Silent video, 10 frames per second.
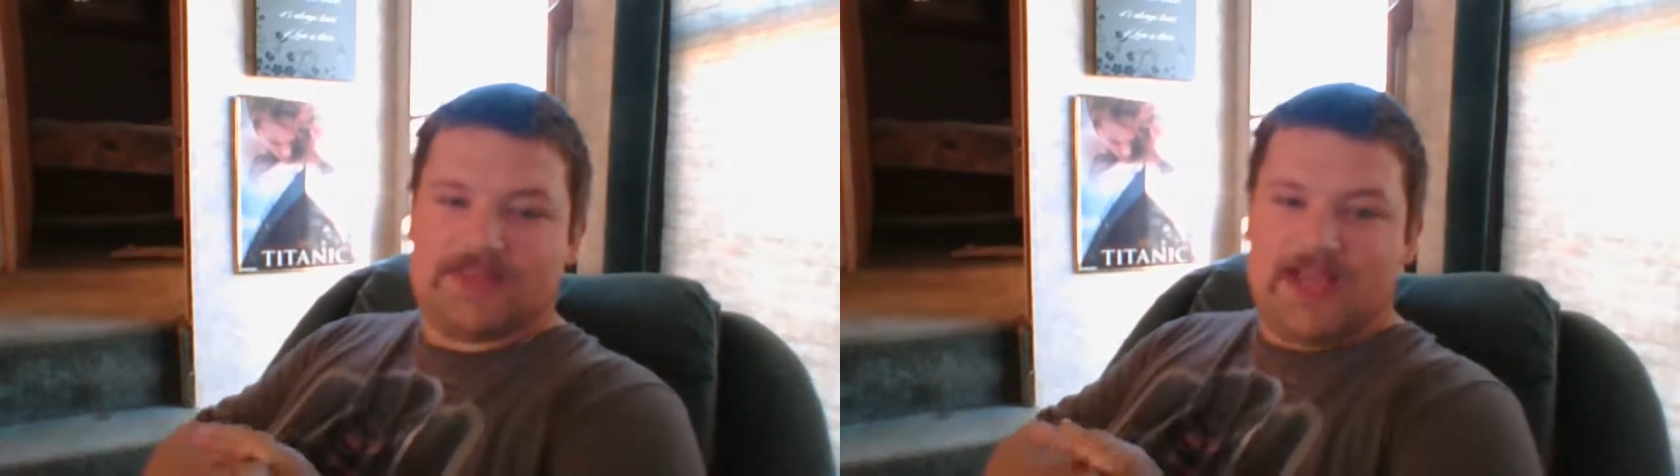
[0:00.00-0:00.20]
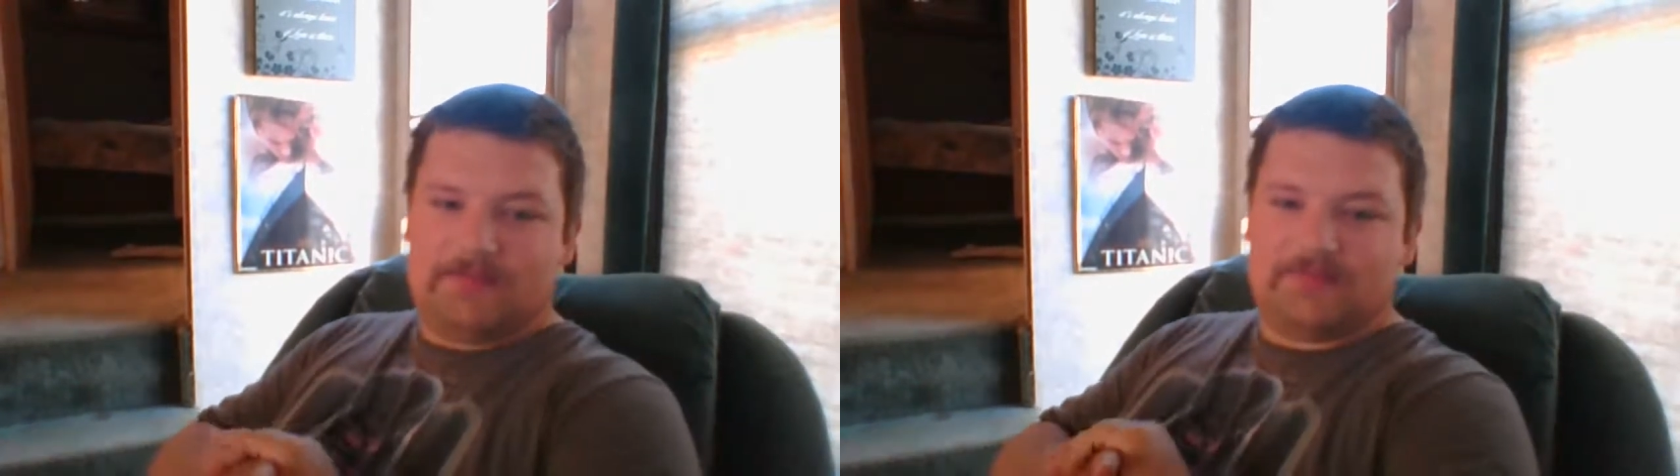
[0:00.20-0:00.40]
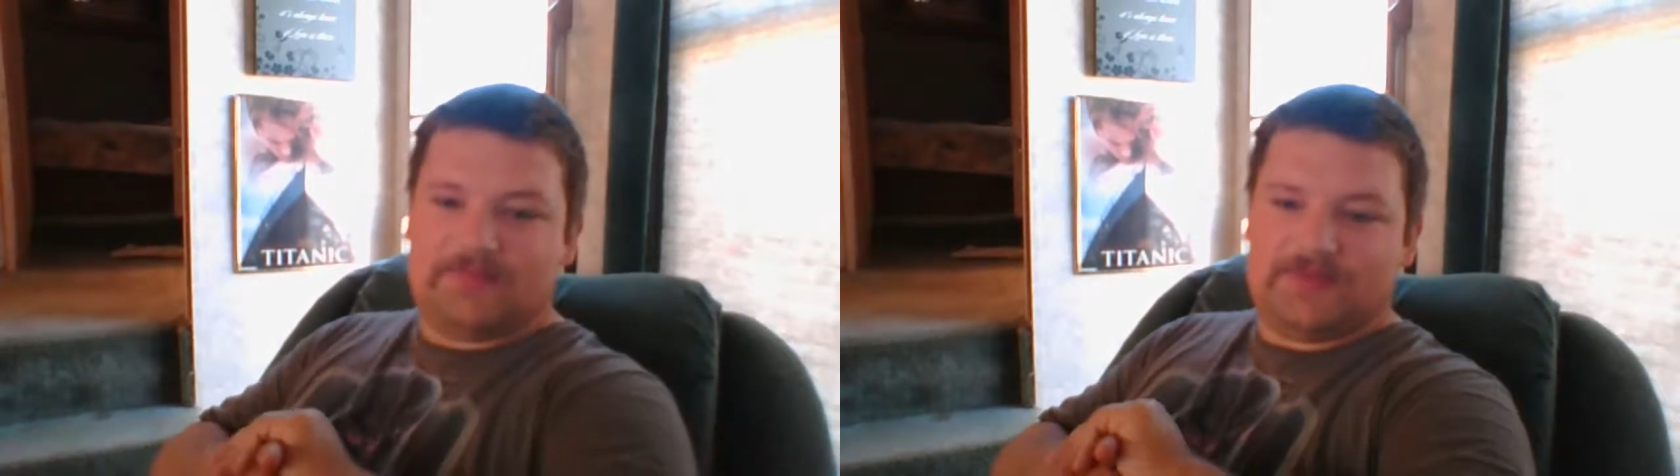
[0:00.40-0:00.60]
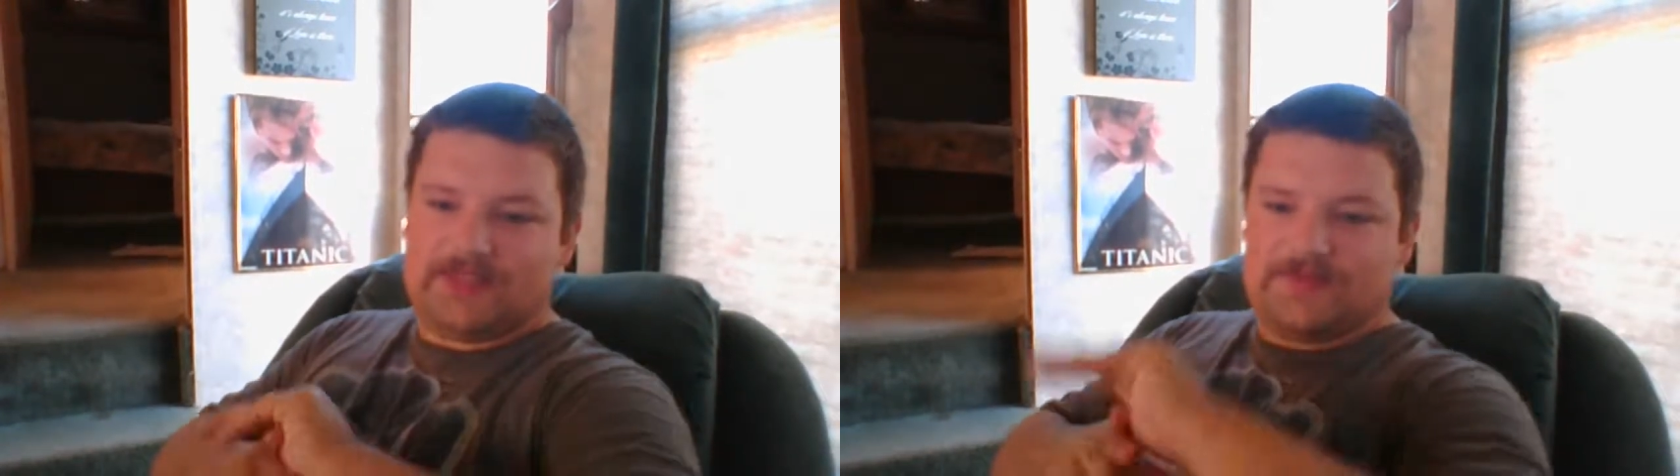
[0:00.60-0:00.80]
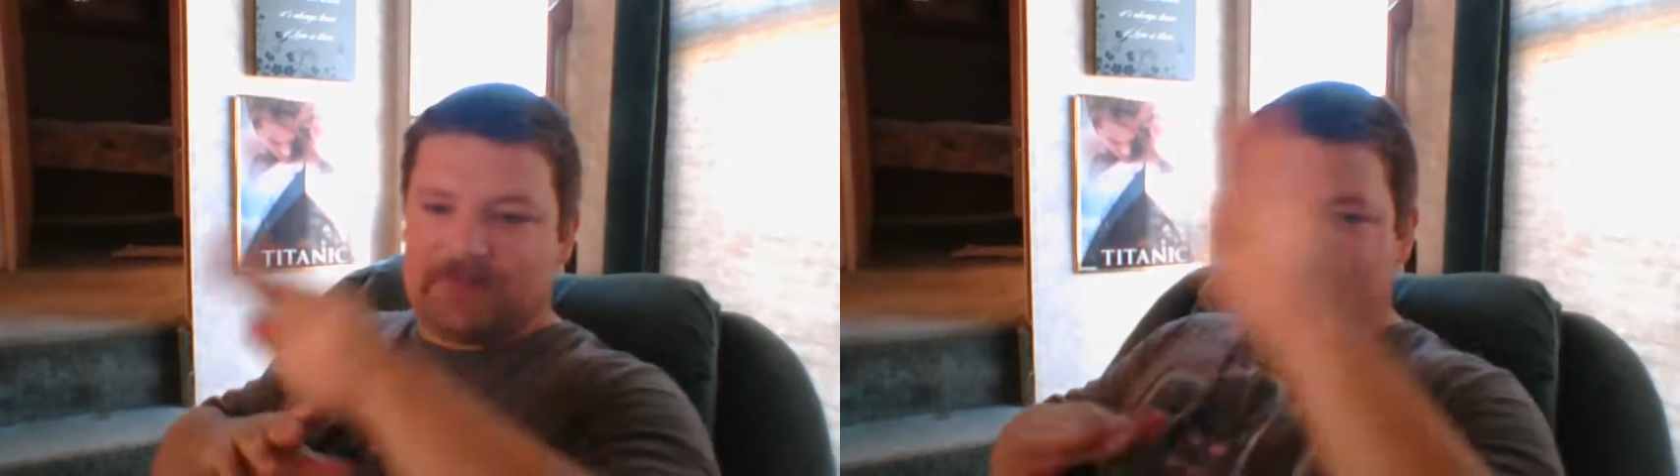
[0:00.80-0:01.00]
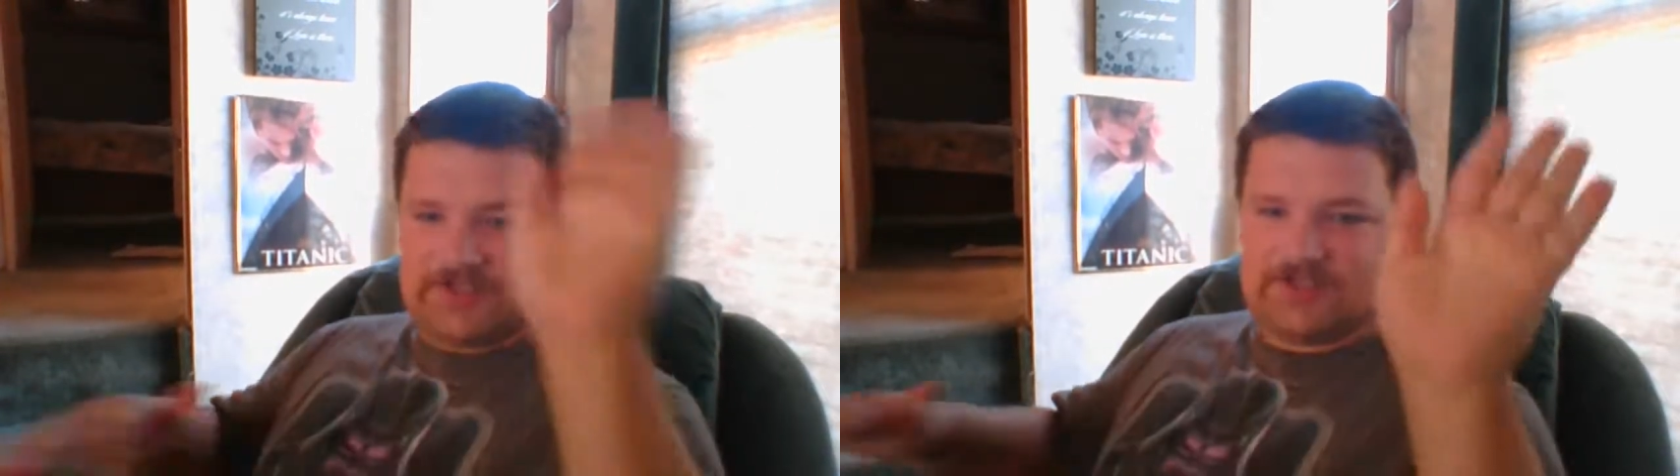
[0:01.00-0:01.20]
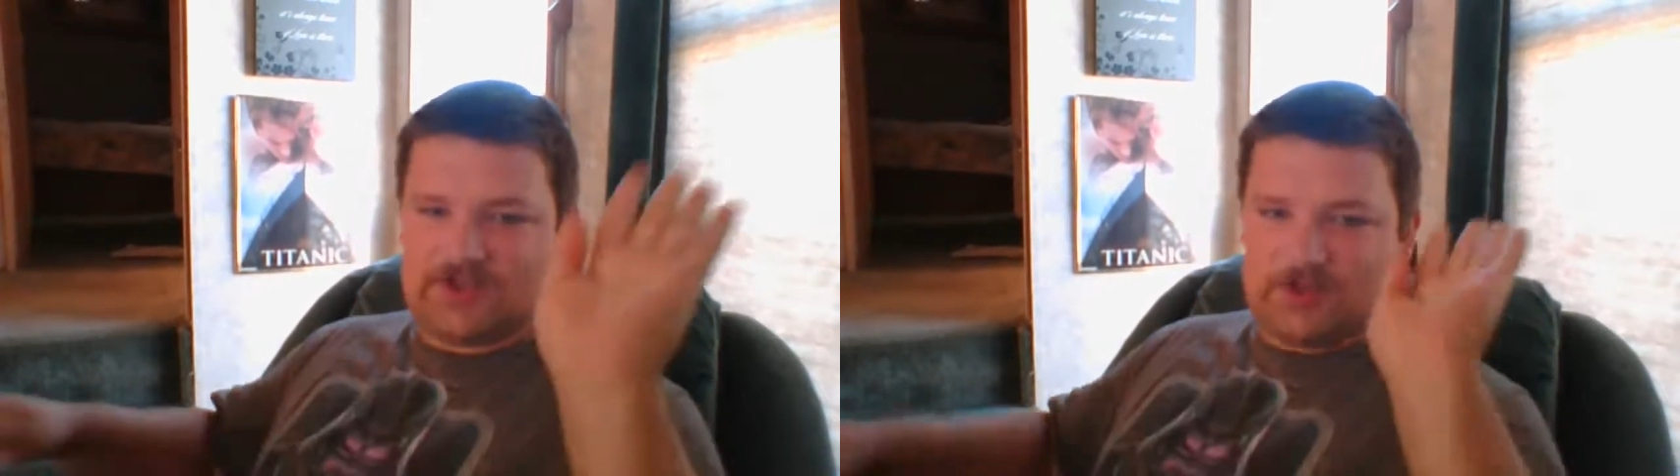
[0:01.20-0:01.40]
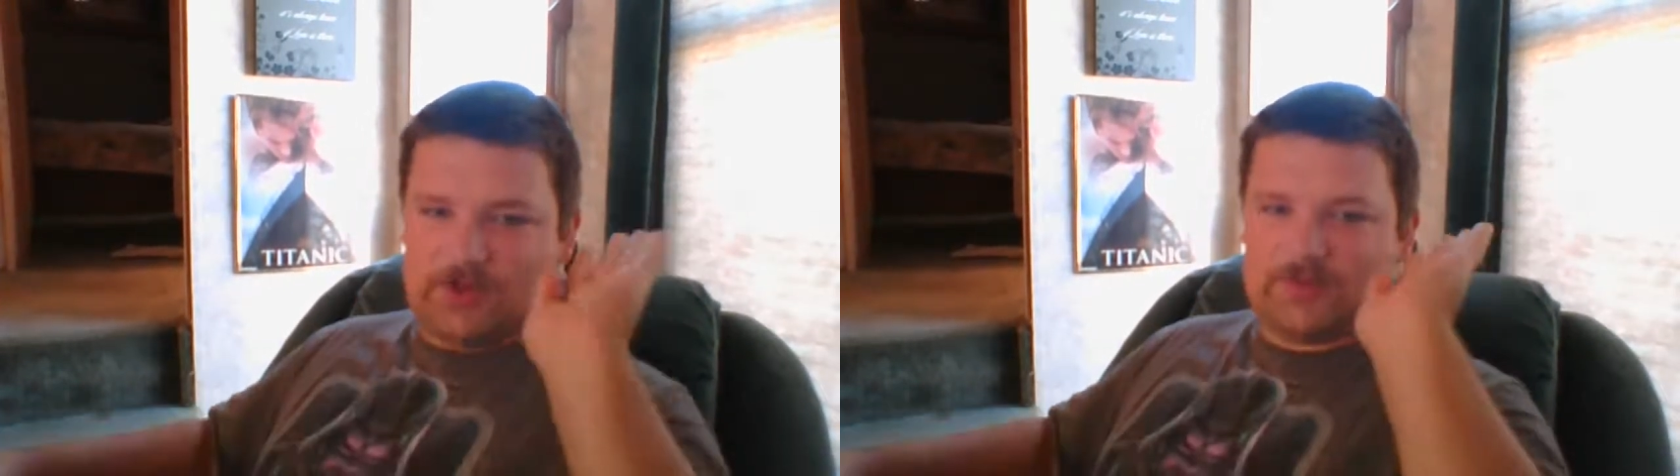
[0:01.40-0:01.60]
that this final season
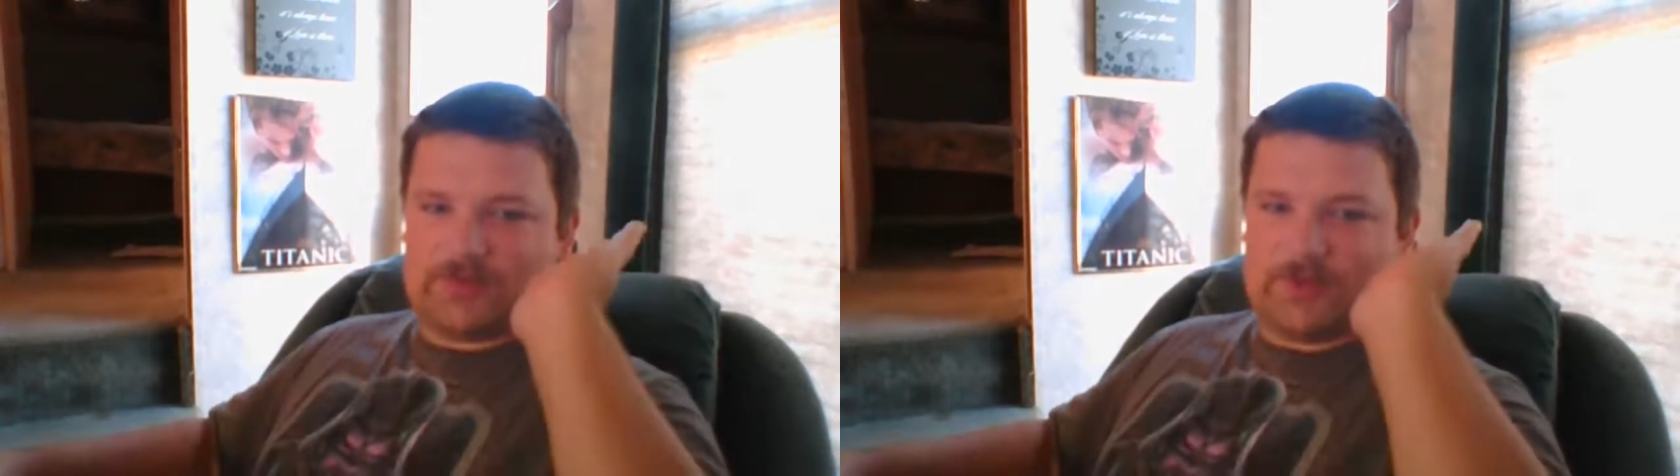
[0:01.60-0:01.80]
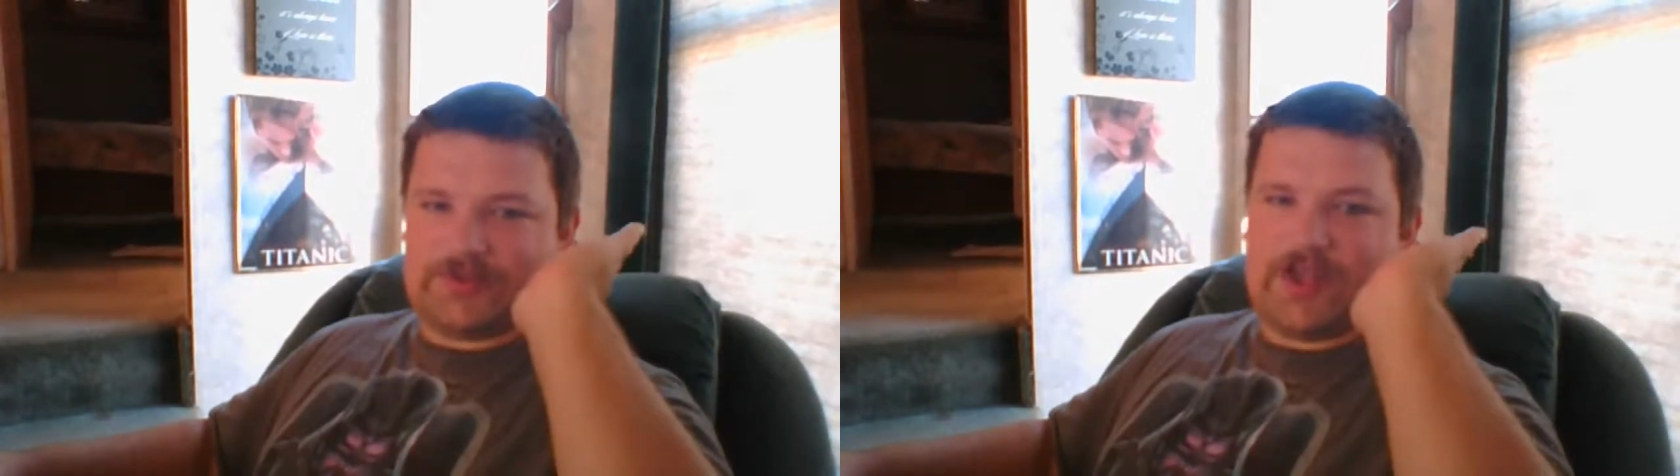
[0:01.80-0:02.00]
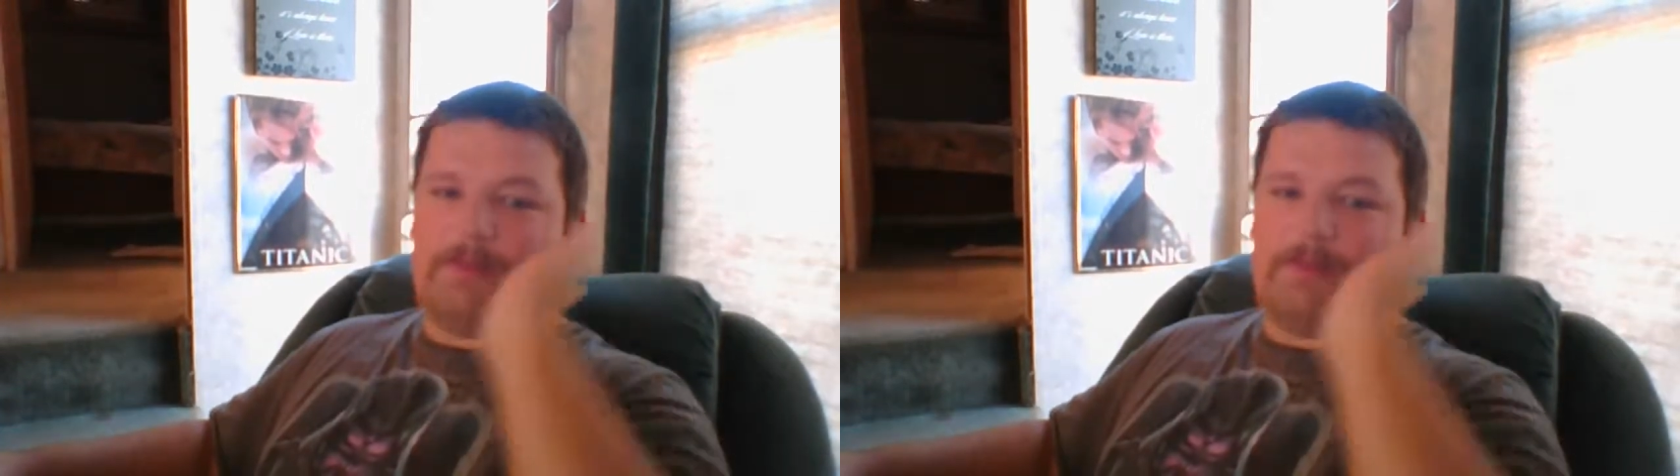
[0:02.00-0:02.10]
of Clone Wars was